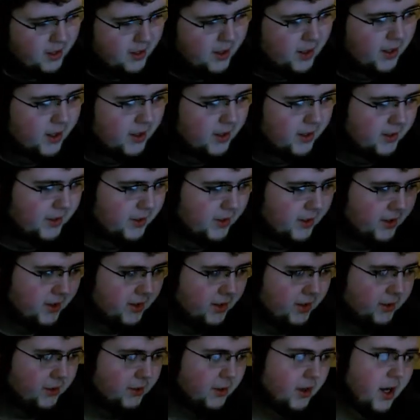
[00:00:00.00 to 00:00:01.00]
And
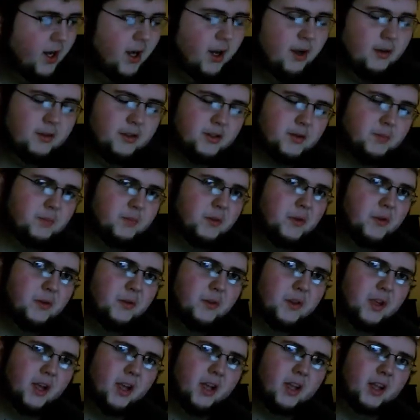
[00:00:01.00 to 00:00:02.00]
the crowd just
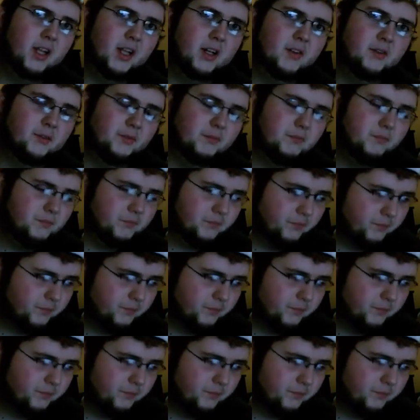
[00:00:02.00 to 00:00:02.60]
booed the hell out of him.